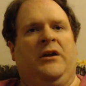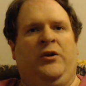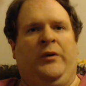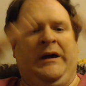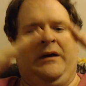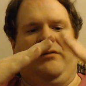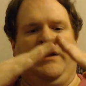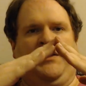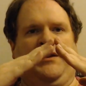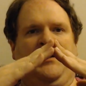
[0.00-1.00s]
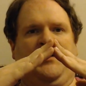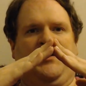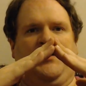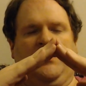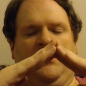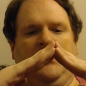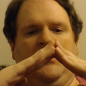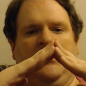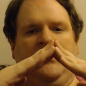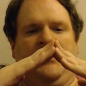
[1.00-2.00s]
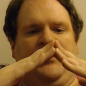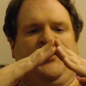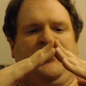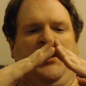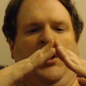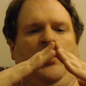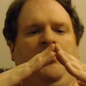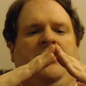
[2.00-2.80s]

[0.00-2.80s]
you have like this slope